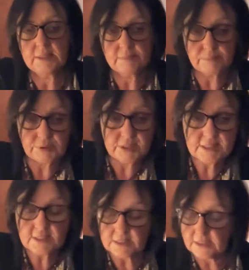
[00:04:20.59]

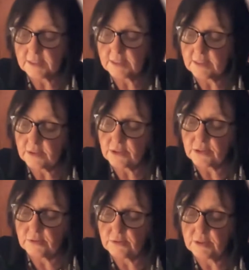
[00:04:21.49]
imprisoned in these
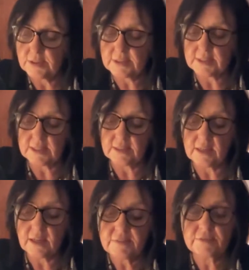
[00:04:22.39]
institutions and the
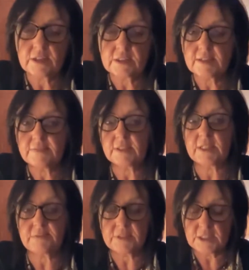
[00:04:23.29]
lifelong
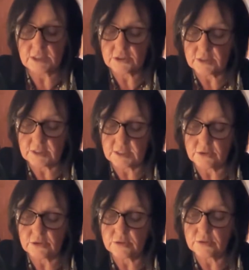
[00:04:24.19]
devastation they
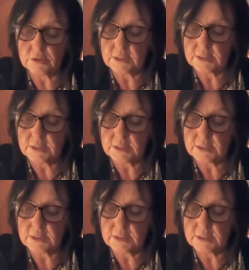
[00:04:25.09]
endured.